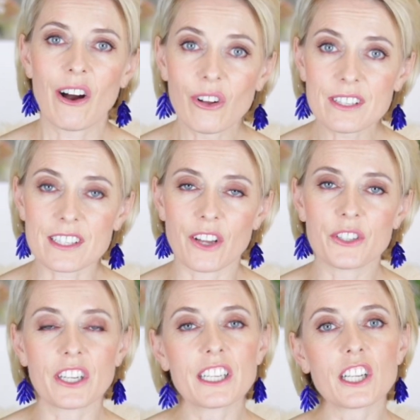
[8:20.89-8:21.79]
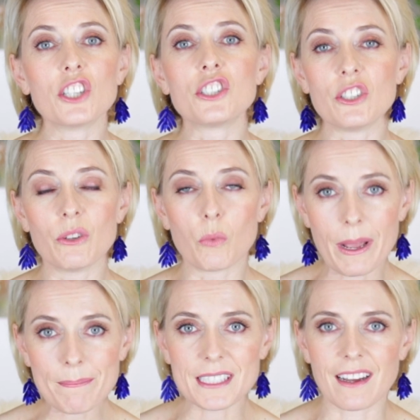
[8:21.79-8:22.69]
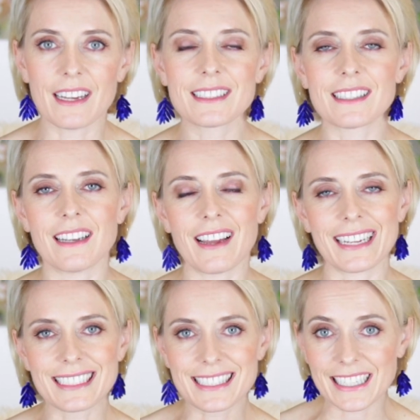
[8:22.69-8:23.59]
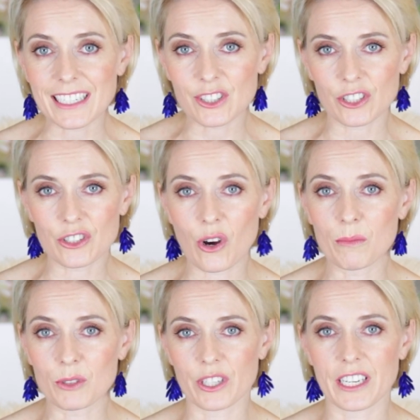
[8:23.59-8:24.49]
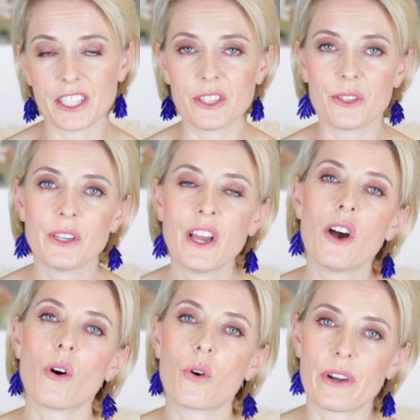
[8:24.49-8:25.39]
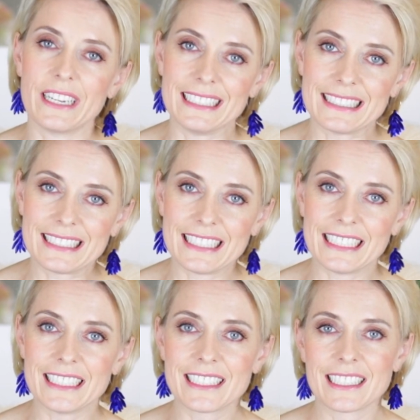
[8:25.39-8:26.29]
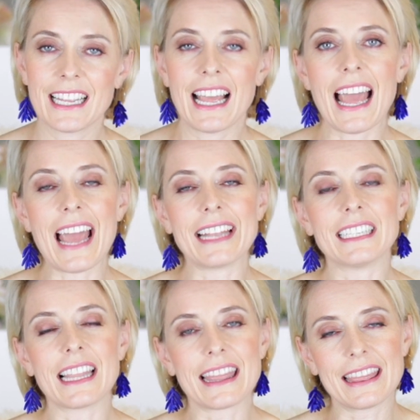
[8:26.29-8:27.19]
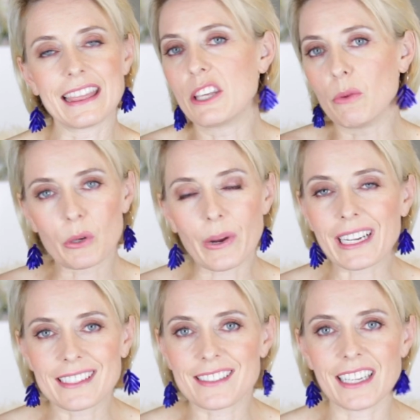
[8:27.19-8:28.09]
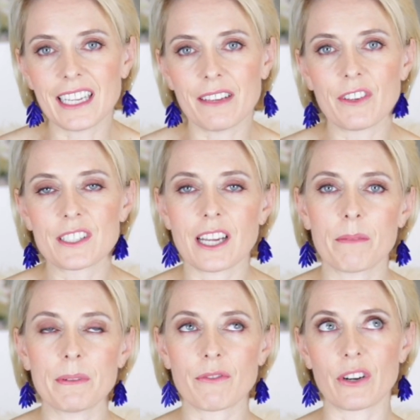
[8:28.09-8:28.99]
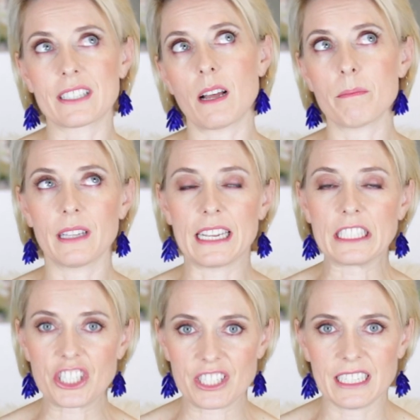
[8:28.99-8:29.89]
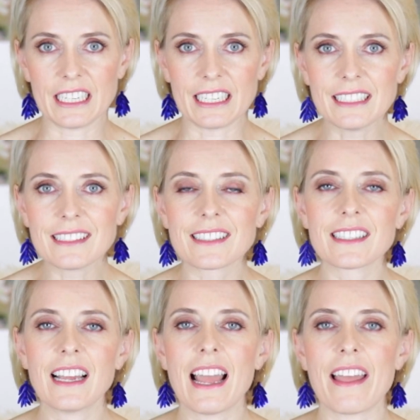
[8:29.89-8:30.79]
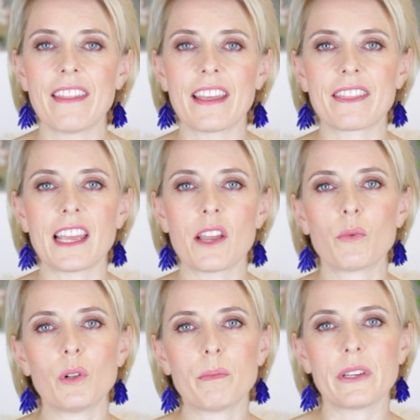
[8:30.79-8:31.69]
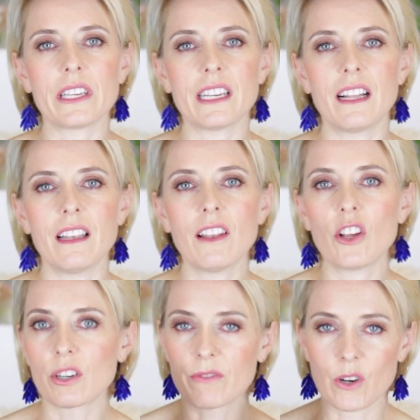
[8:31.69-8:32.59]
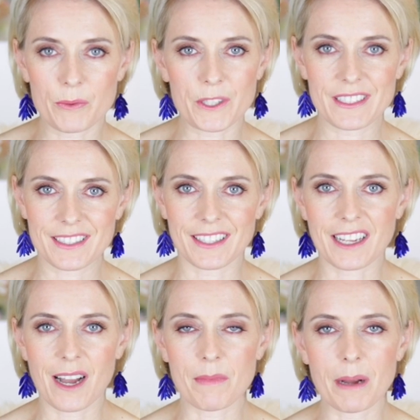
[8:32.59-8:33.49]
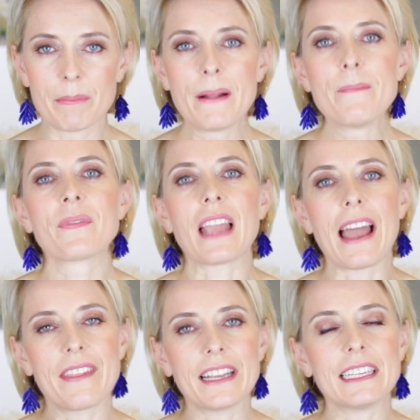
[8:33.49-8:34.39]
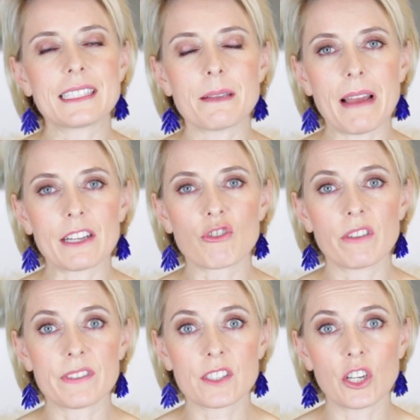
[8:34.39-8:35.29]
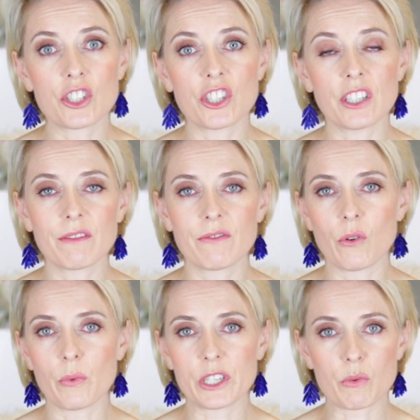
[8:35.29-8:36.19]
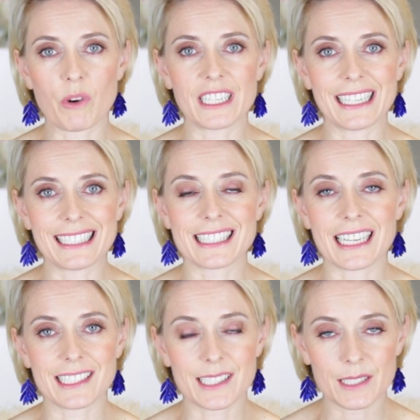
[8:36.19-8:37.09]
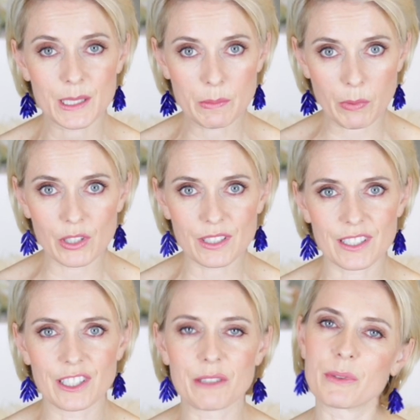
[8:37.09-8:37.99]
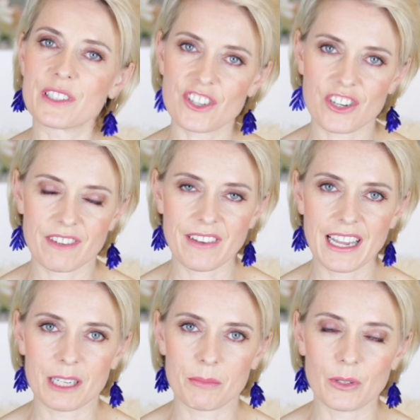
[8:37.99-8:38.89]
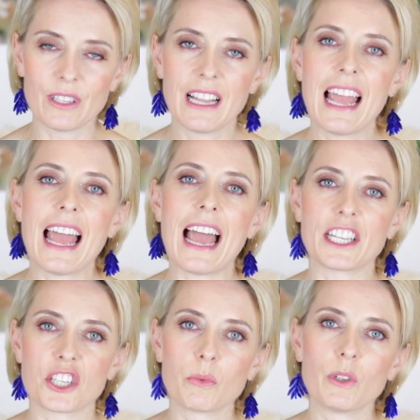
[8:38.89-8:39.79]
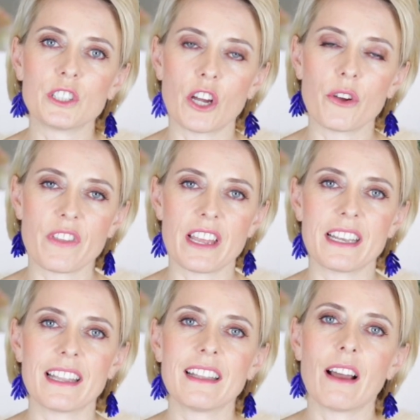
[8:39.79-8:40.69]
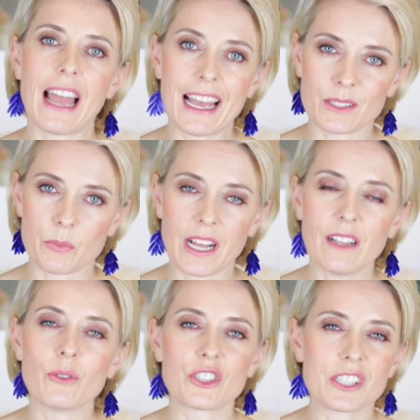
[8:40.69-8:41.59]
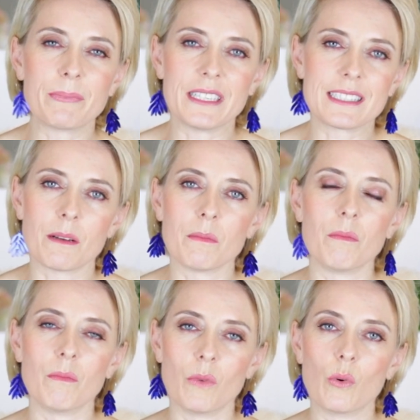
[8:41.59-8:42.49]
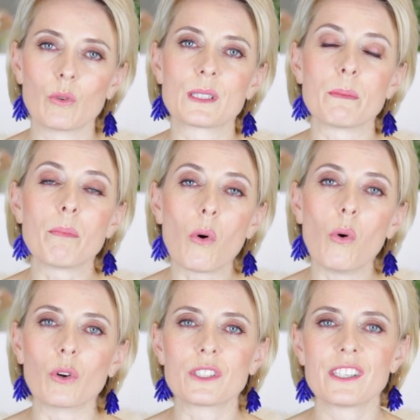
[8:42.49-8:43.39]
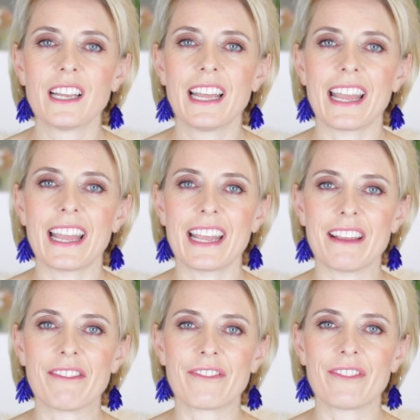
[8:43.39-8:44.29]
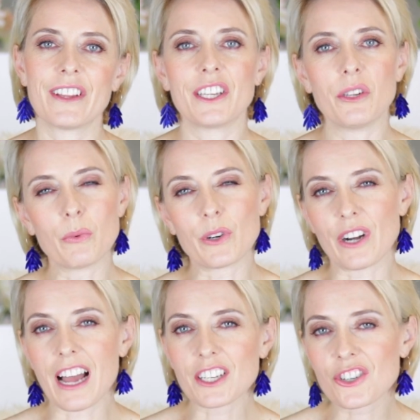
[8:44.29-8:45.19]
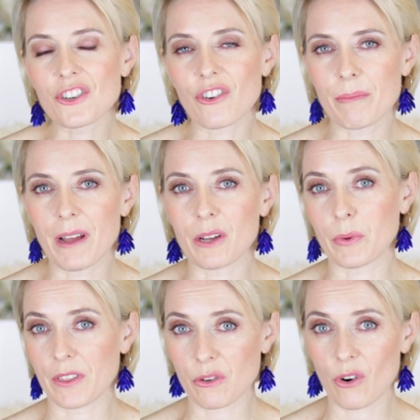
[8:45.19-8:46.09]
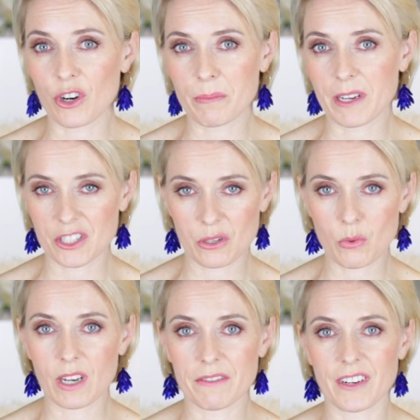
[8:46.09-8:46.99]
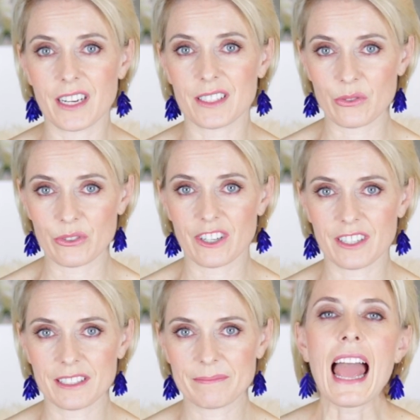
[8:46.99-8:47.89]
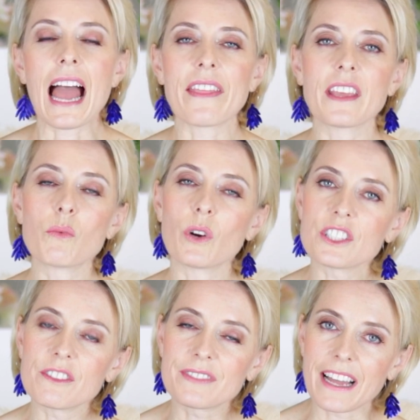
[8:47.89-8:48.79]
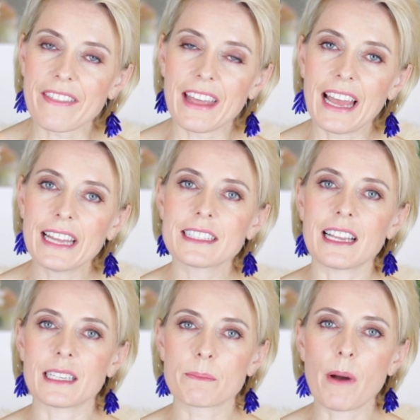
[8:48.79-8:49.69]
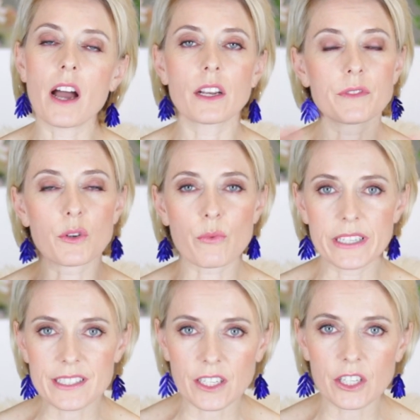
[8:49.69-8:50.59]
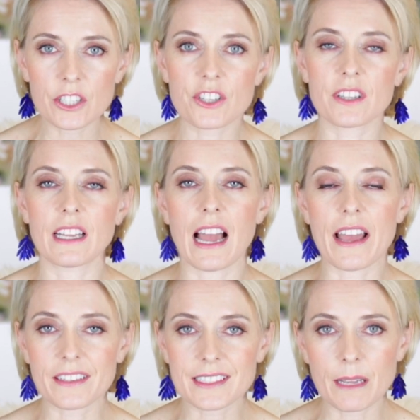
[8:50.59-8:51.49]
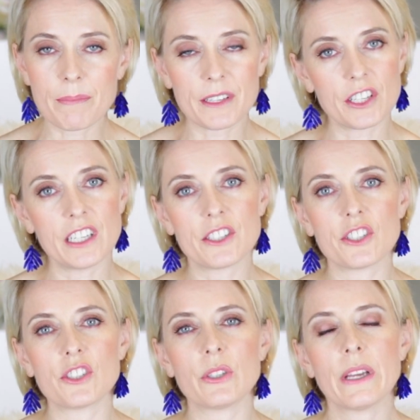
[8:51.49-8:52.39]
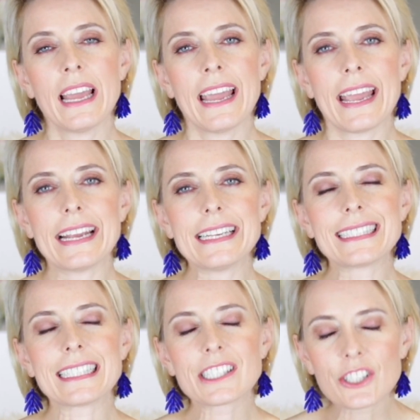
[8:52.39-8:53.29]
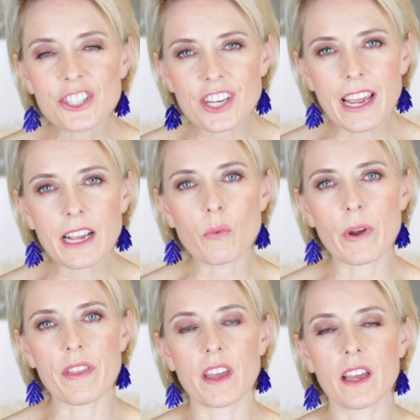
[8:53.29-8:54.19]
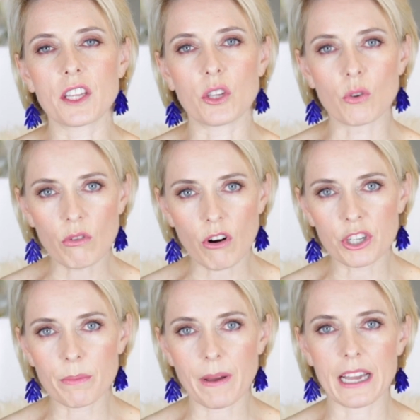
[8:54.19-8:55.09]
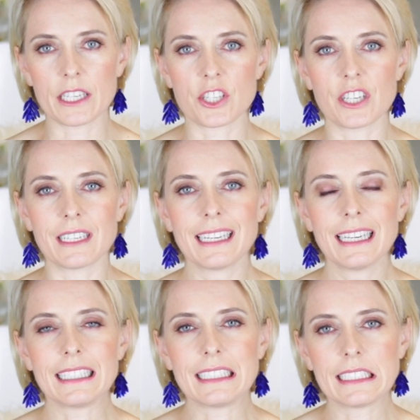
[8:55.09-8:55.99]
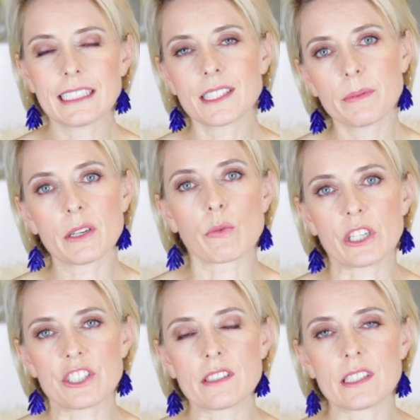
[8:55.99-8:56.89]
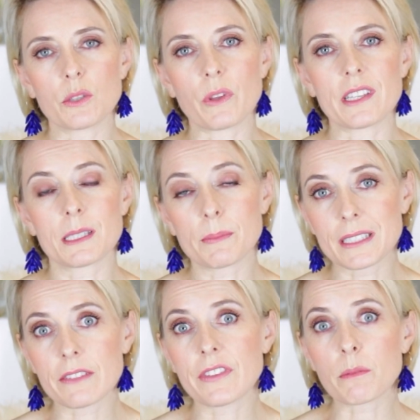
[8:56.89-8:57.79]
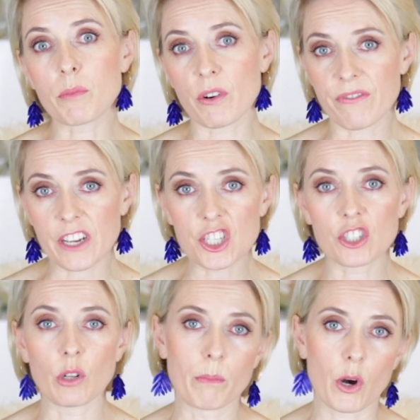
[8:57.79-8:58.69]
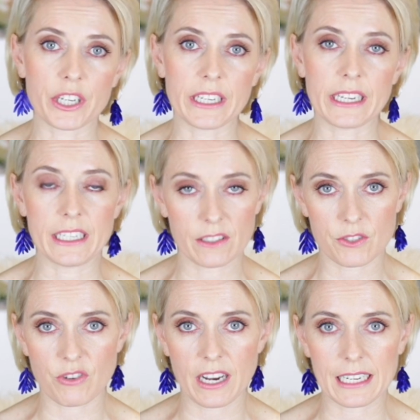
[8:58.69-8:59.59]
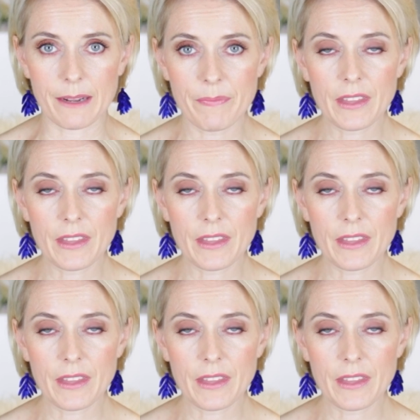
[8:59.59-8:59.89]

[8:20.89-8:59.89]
Also, you can go to websites like seek.com.au or Indeed, and you will quickly see, if you type in, for example, engineers, that there will be a lot of options that come up. And then it's a matter of searching for which one it says sponsored position available, and you will know then as well, or just be some more support if you were unsure about whether your occupation qualifies or not. And then once you've done that, as part of your research, the other step that you need to do is to check whether your occupation needs to be registered with a specific professional body in Australia.